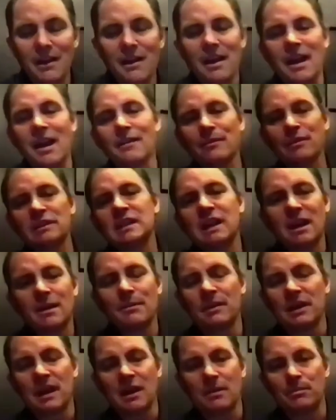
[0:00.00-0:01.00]
Every time
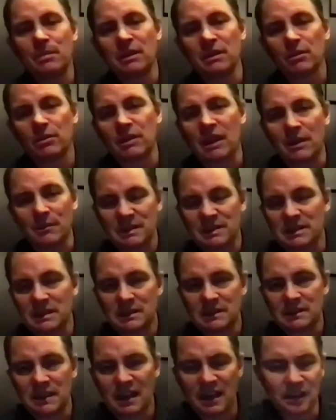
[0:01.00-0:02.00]
that Peter and I would
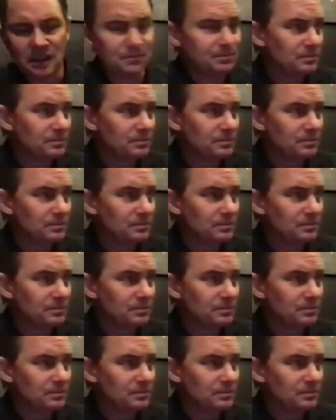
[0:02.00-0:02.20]
sit down,